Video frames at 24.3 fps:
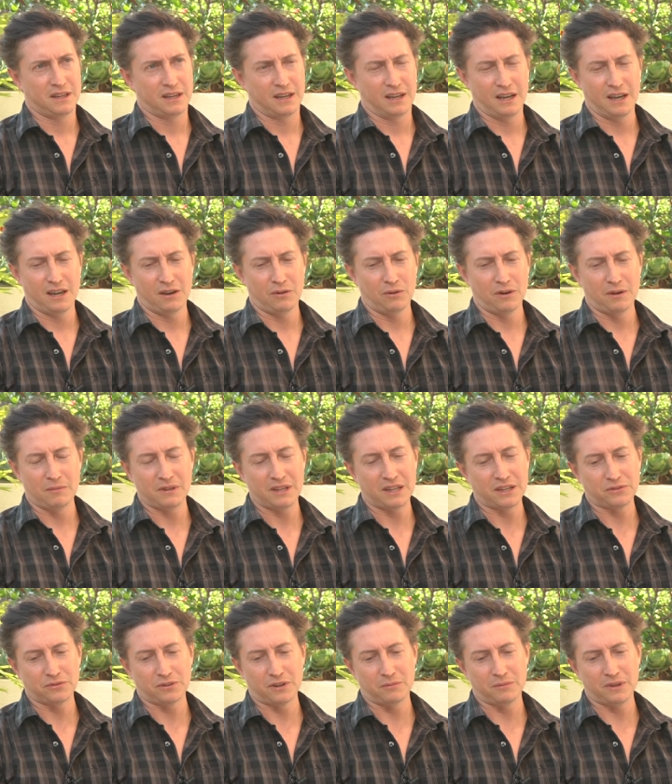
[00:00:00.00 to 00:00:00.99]
Yeah, well, I mean,
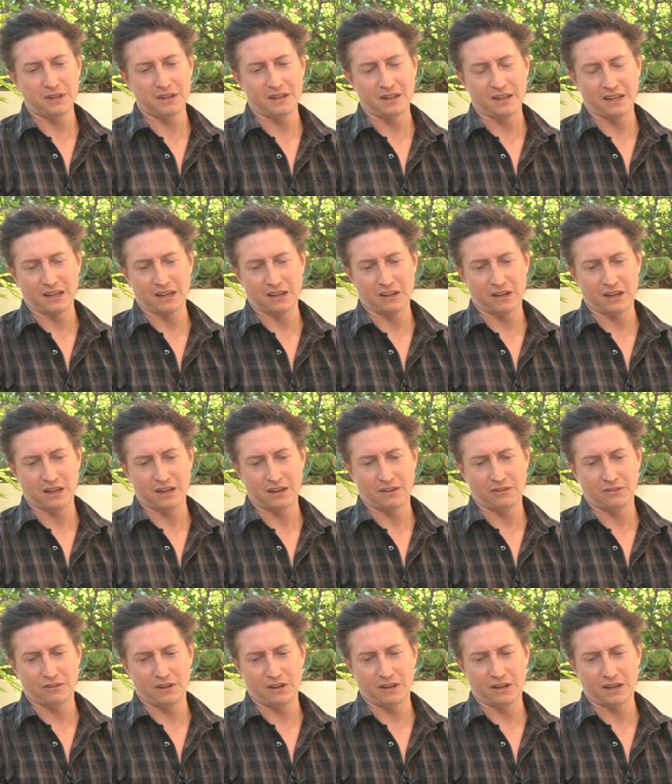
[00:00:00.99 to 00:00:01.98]
that's what I mean. Like,
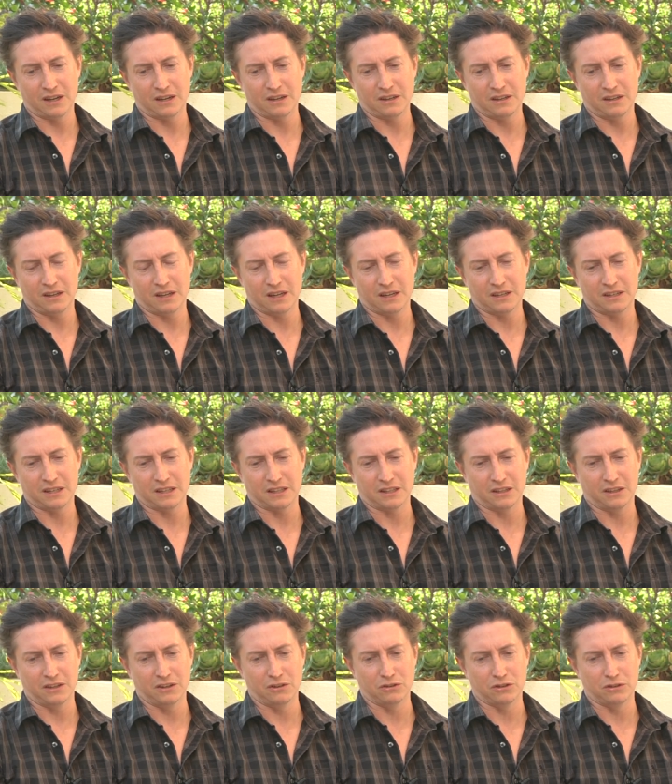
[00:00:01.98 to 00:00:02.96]
you, you gotta, you gotta take
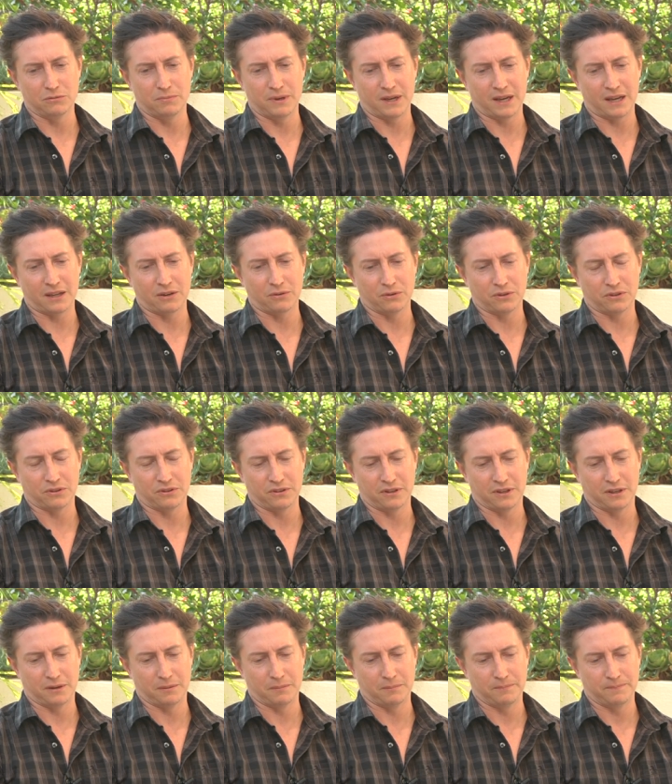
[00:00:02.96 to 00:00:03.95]
the good with the bad, with,
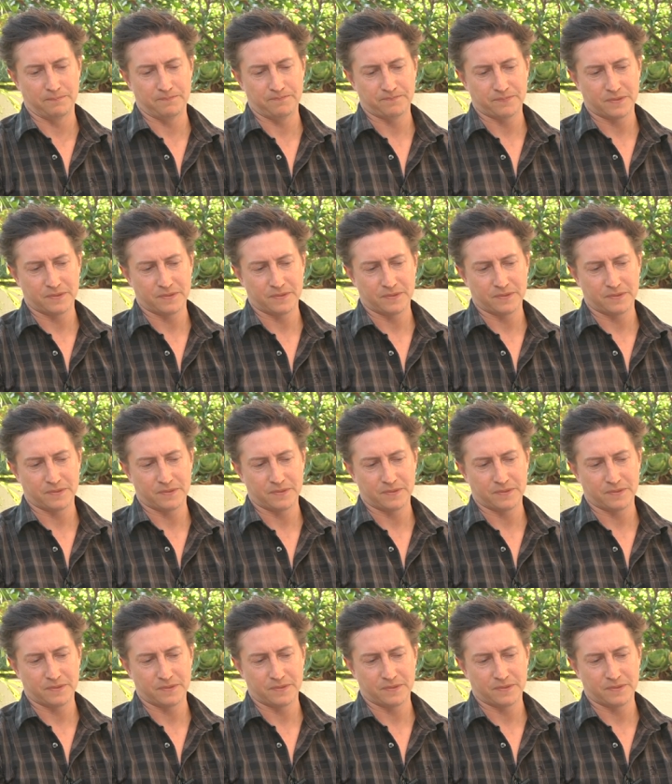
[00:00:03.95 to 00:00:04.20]
um,